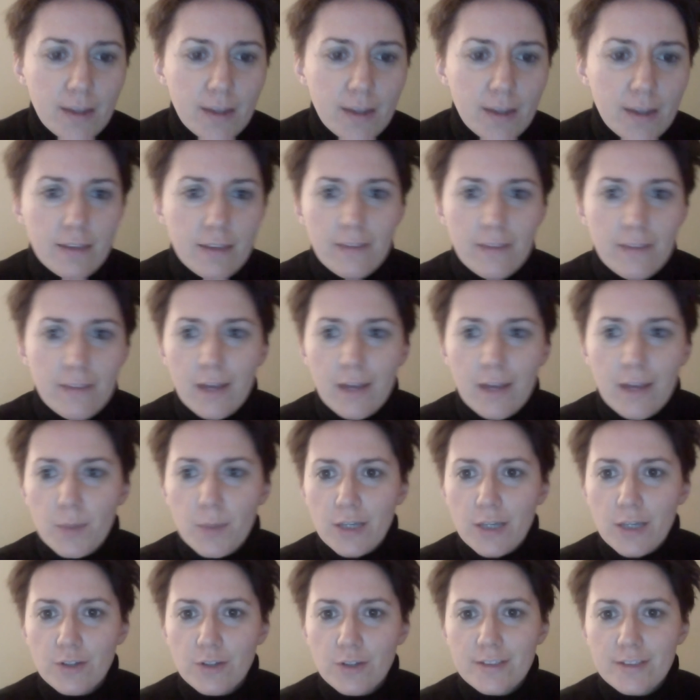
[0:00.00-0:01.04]
and that'll be
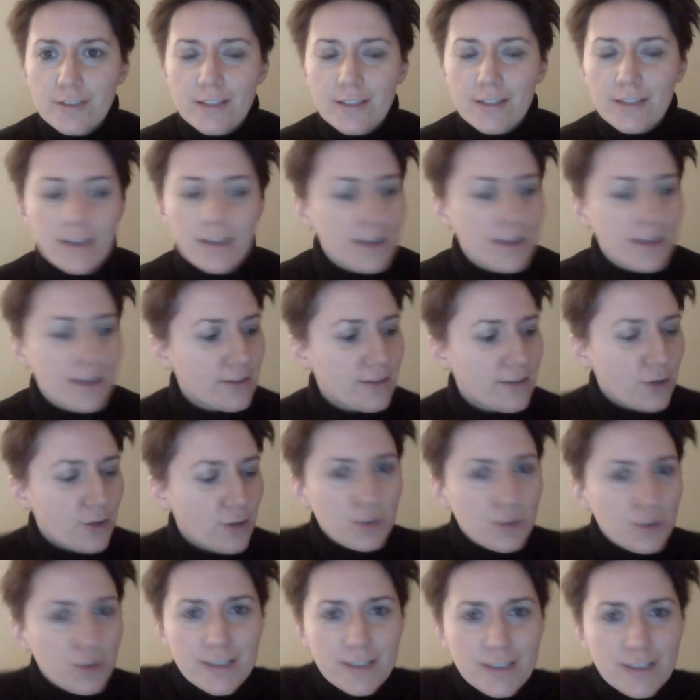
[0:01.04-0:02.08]
good so that the
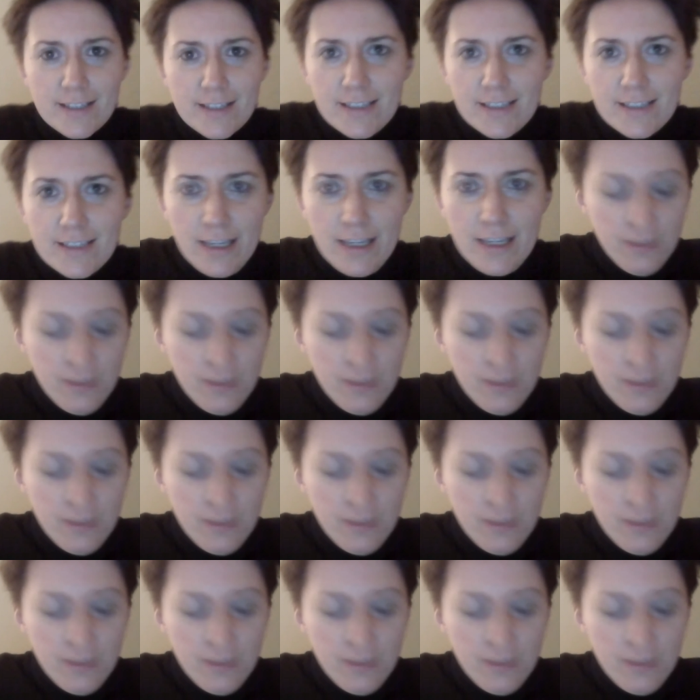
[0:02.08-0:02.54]
audience can see you.